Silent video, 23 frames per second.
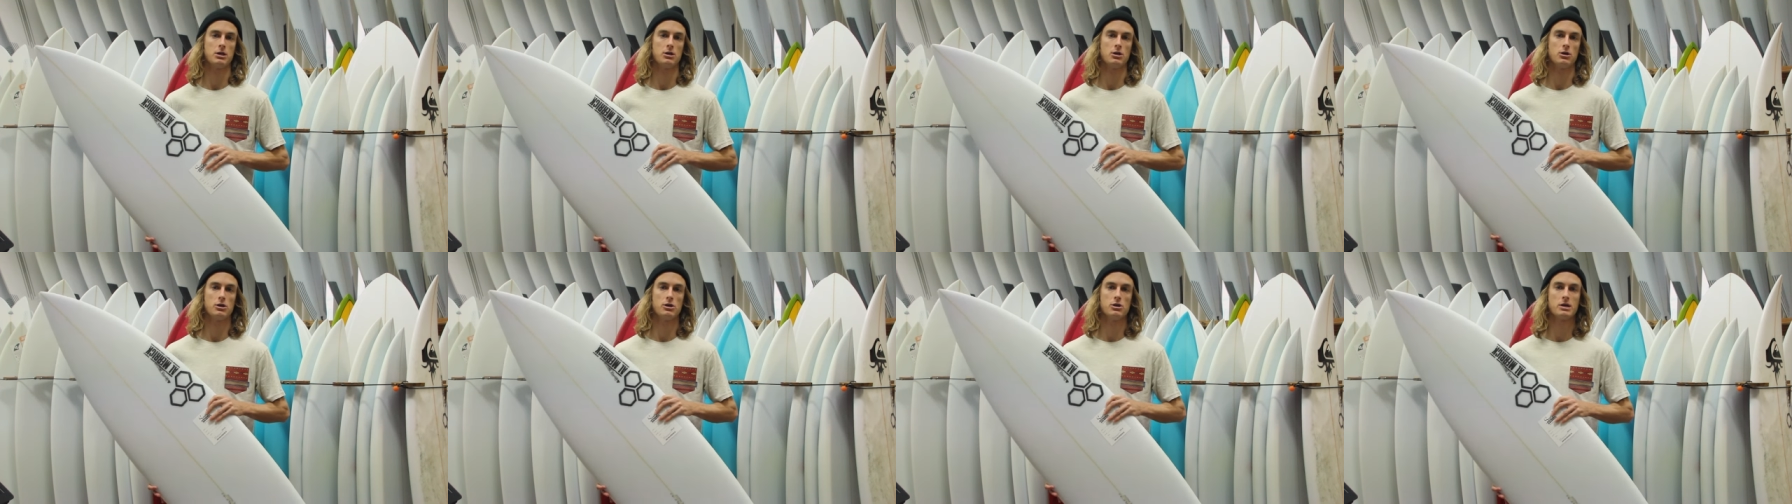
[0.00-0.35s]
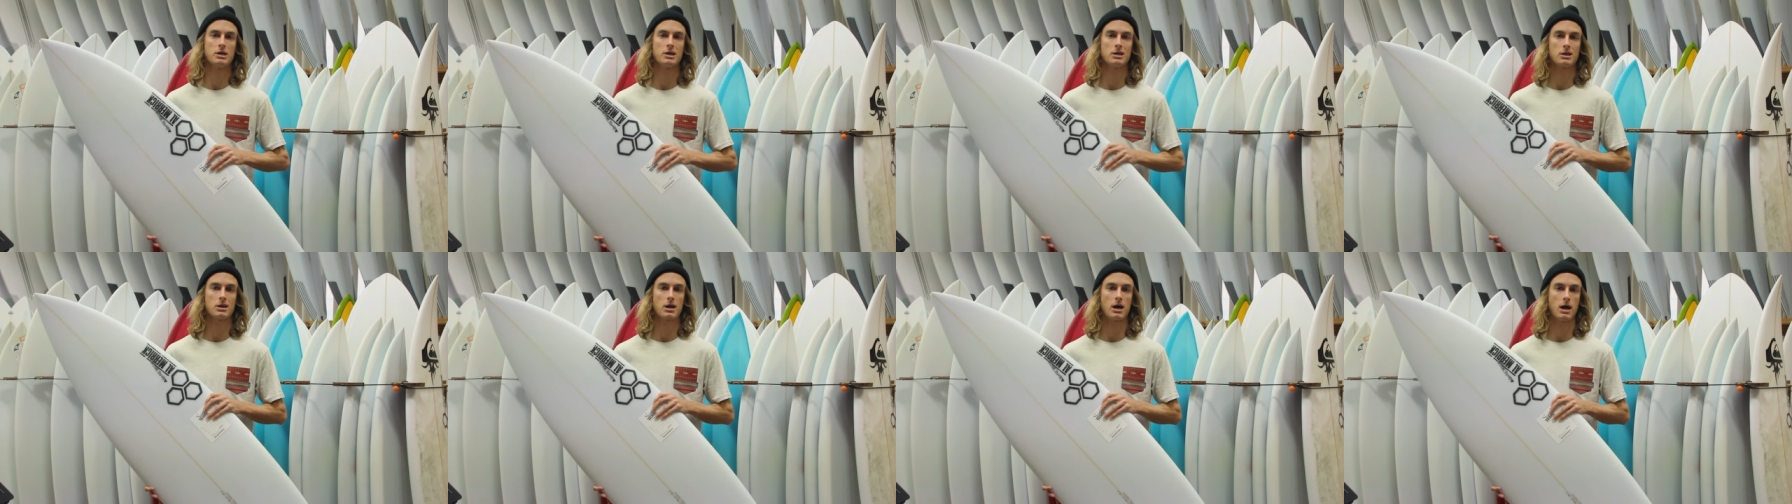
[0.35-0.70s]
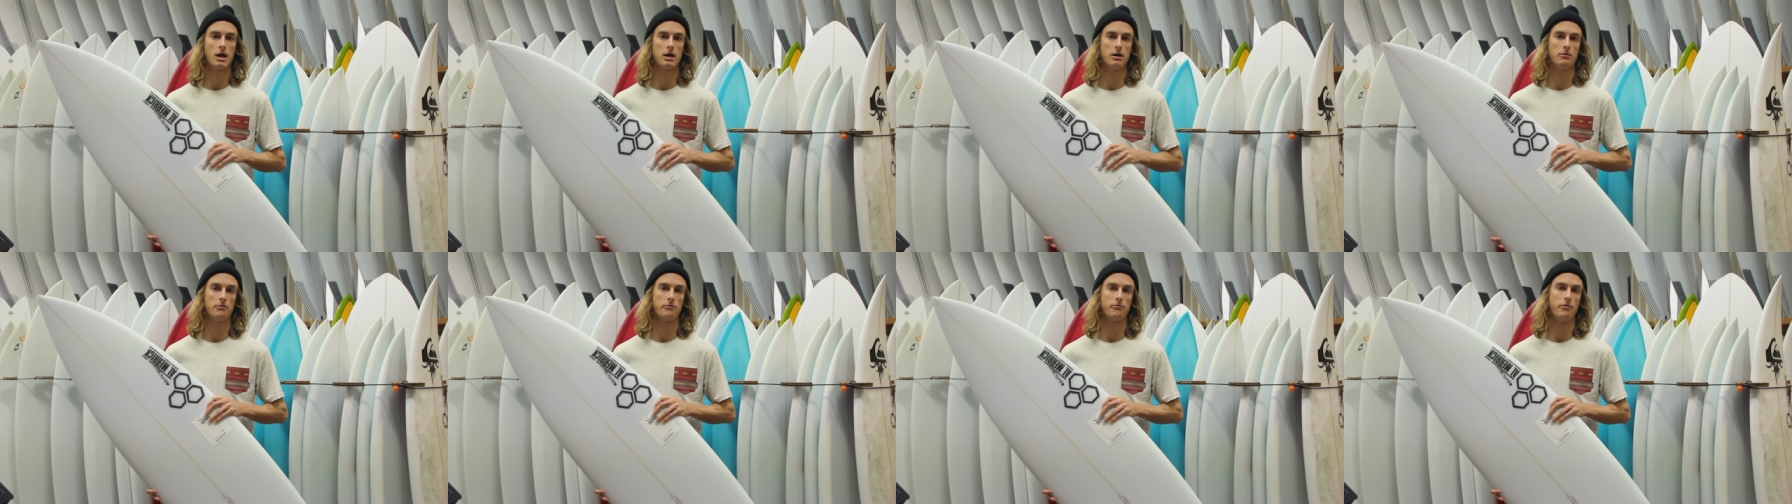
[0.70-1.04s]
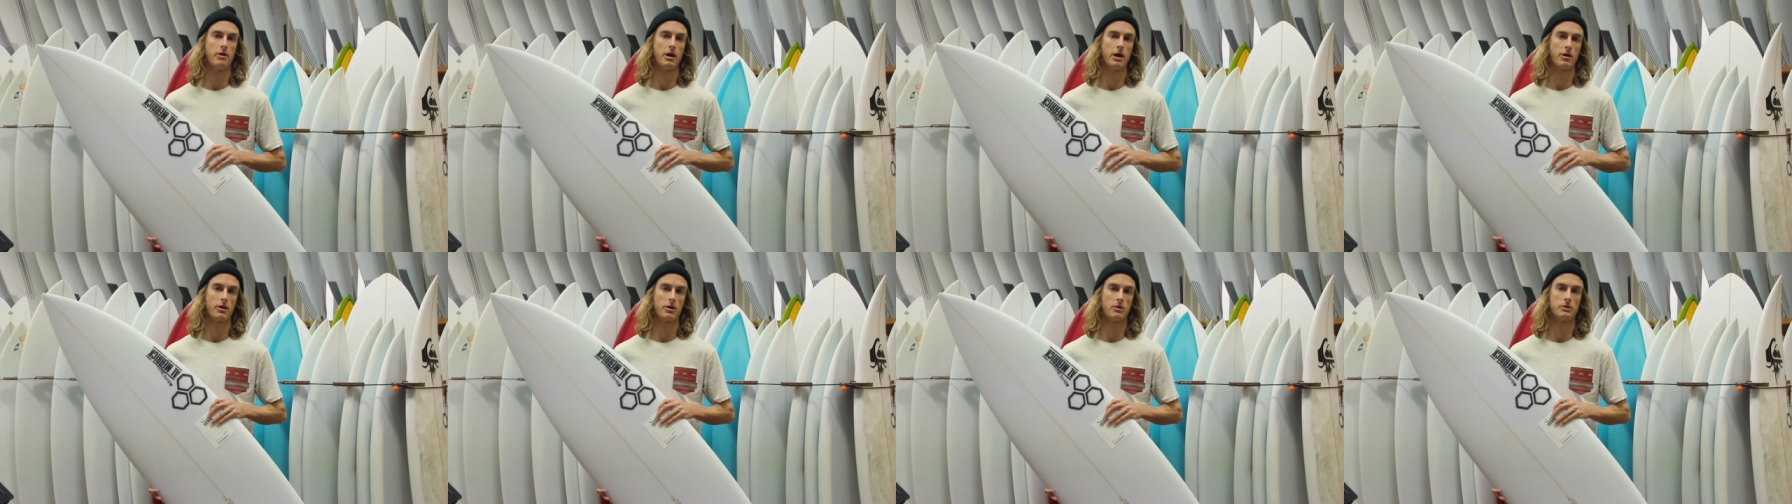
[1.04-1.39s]
You know, you can kind of
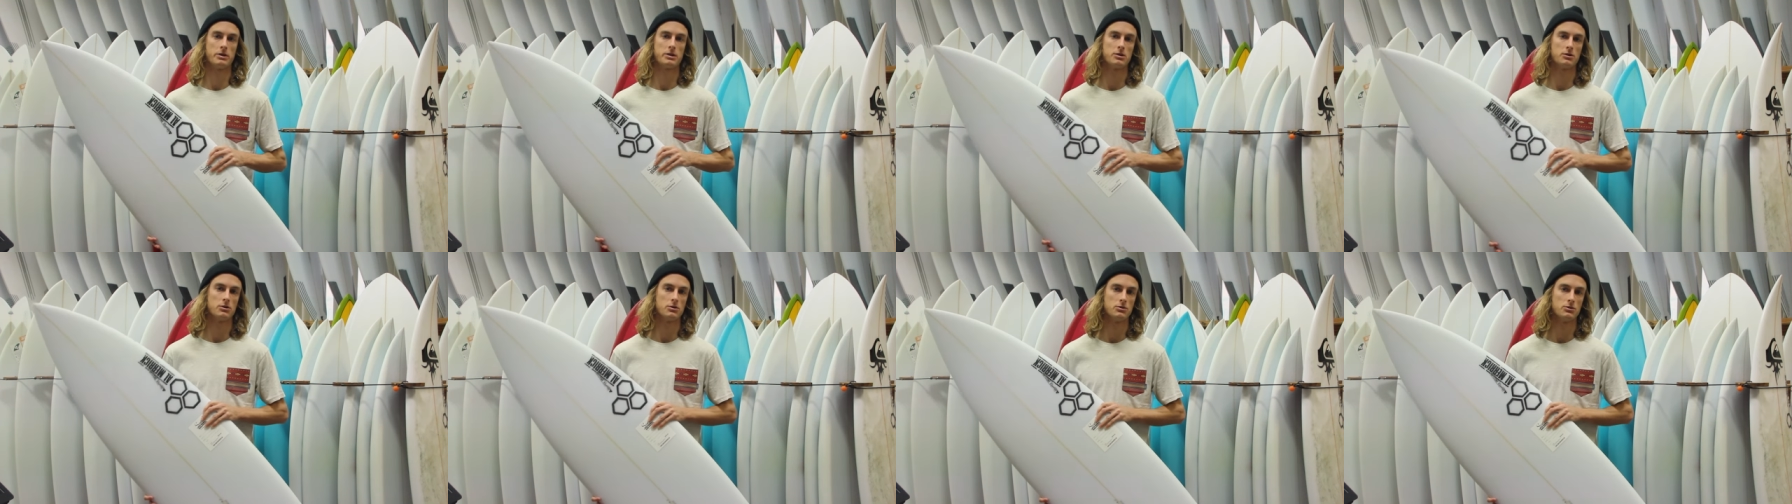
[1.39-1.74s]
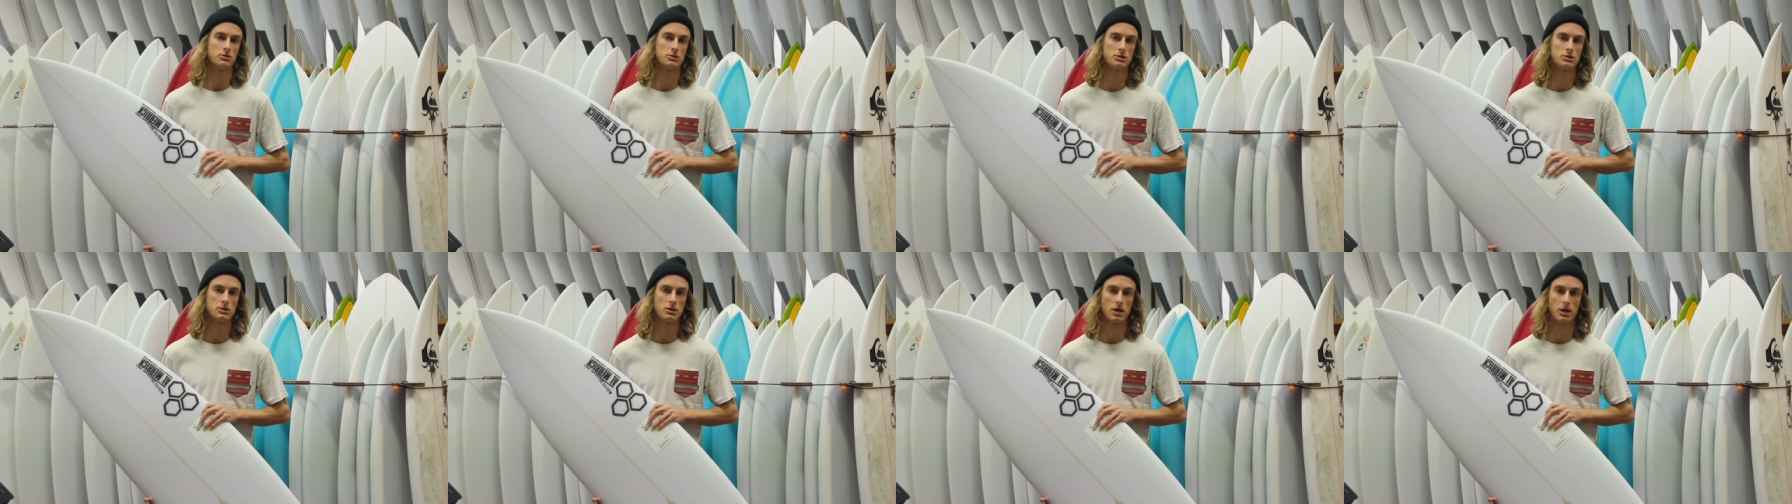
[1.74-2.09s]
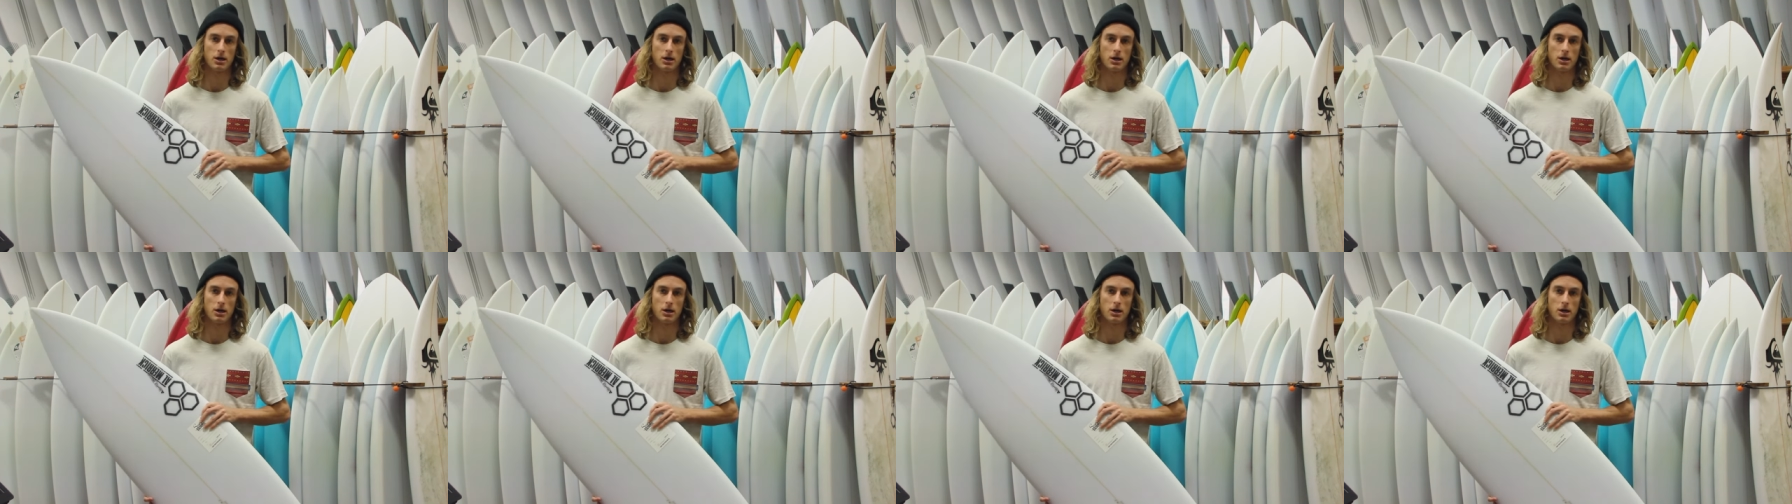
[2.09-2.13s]
vary with those,